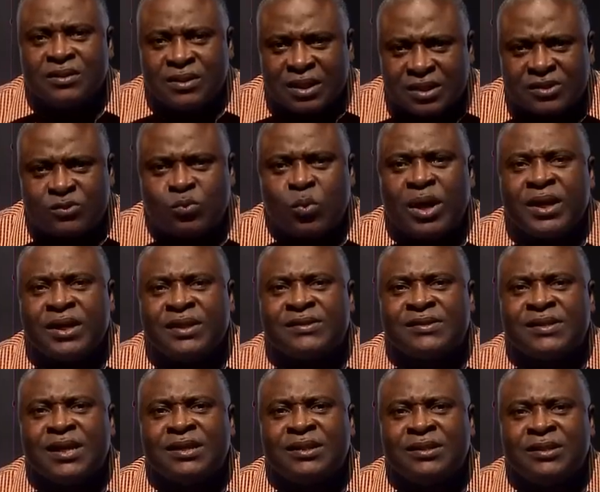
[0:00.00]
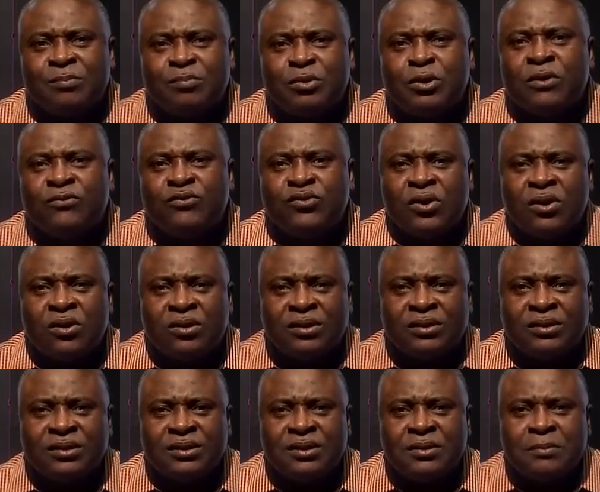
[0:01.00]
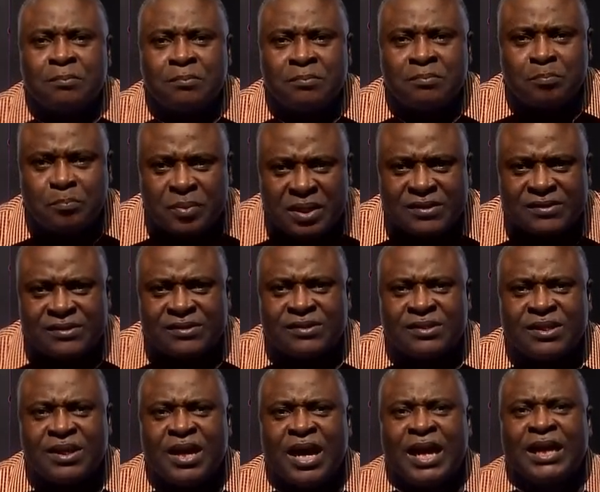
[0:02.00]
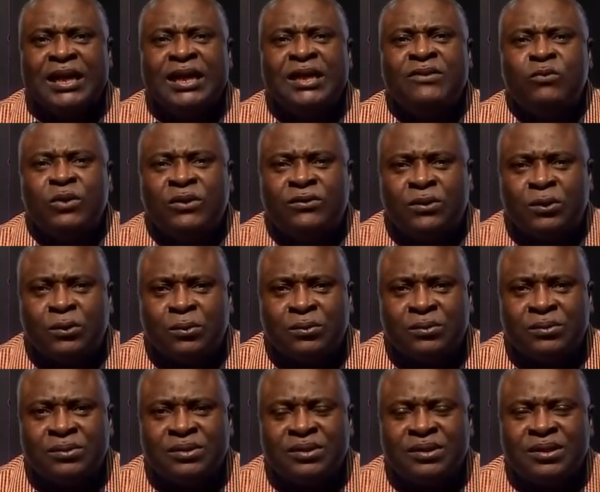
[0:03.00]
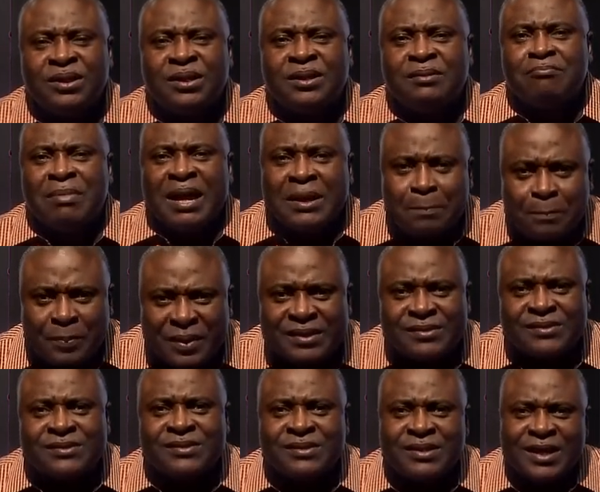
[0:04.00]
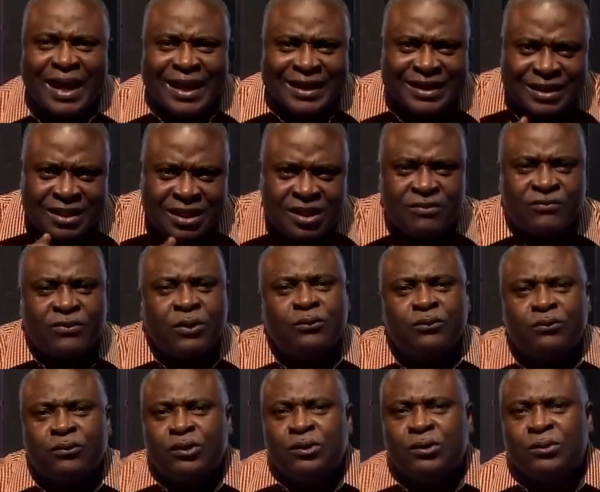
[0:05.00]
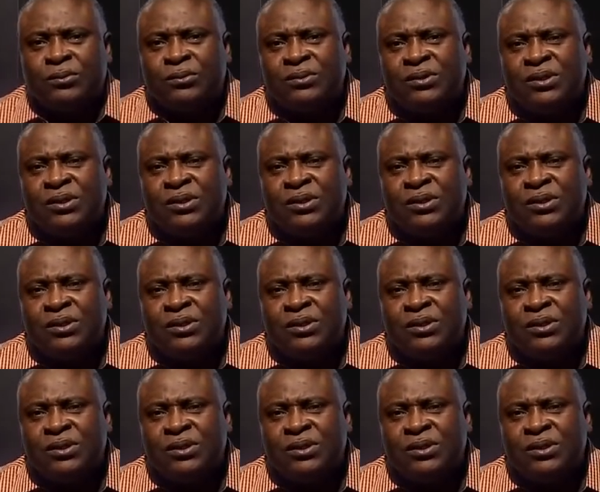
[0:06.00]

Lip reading: That is why he said in the book of John, "Peace I leave with you, my peace I give unto you.